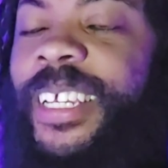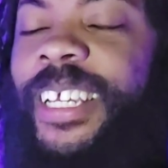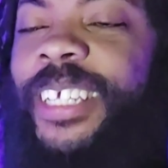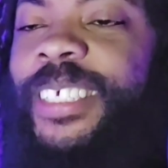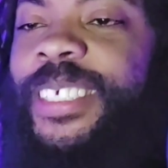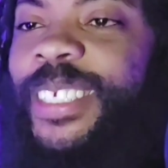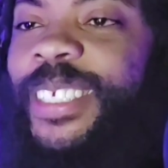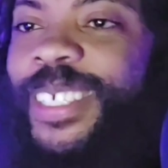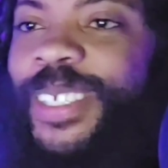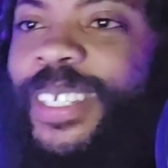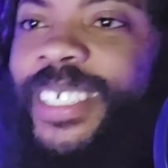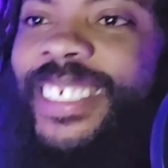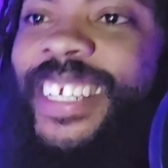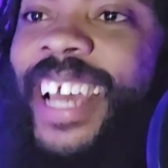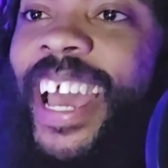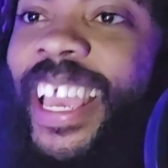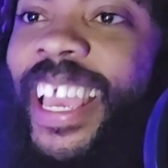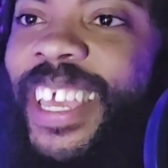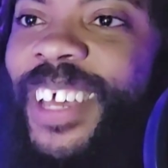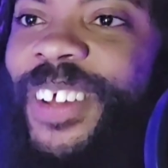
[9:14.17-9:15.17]
He still has
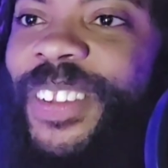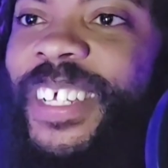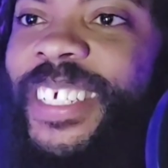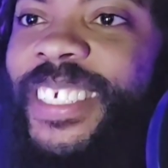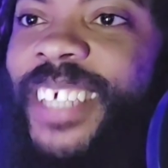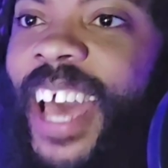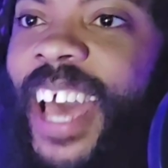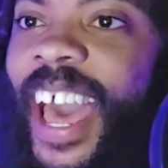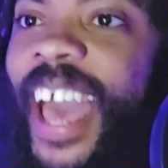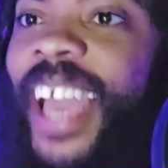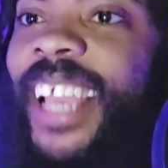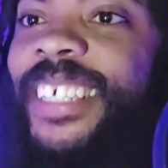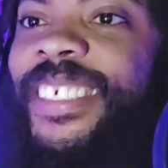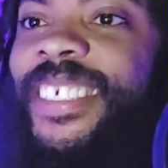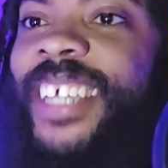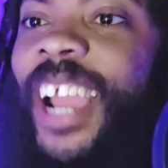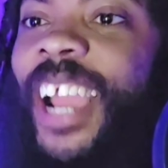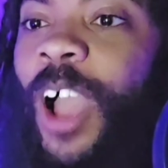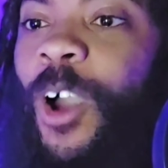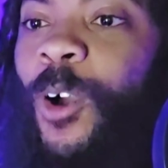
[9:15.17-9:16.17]
not healed this eye. He's
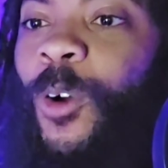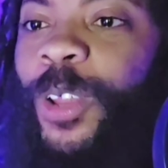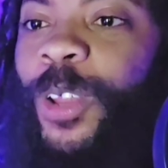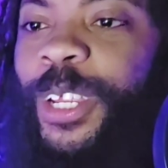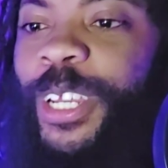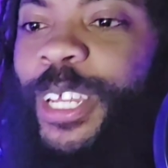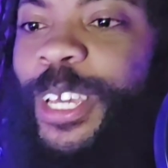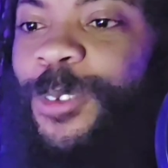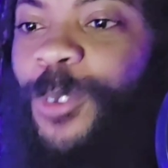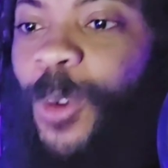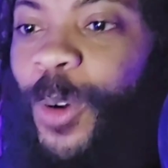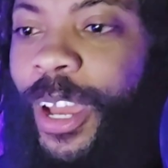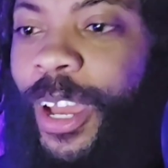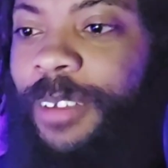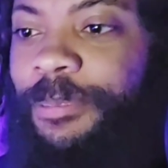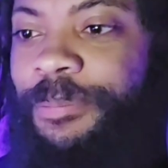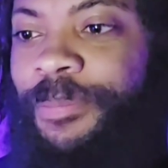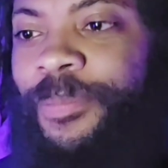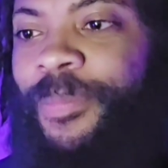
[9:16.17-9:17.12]
like, I only need one.